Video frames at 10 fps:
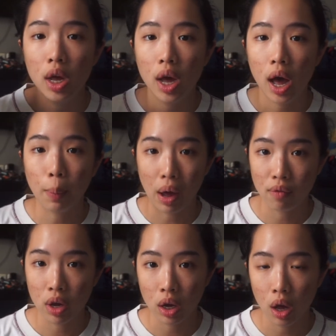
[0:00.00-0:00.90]
I'm
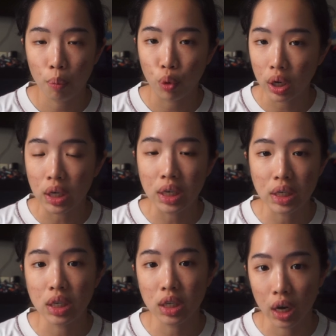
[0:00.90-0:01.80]
having a pretty
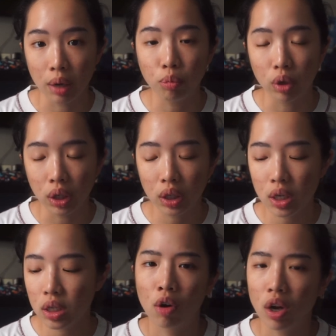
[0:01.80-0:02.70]
decent time reading
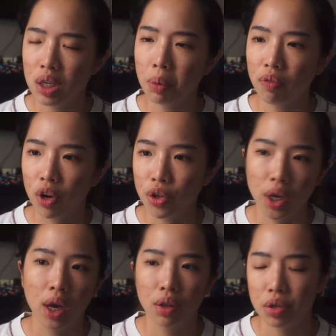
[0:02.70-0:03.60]
this. Crossing my fingers I
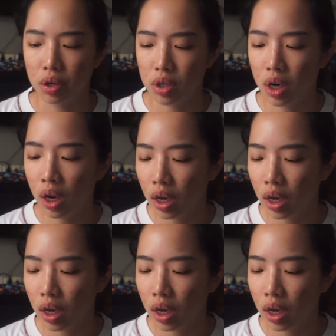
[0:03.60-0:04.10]
can get this done today.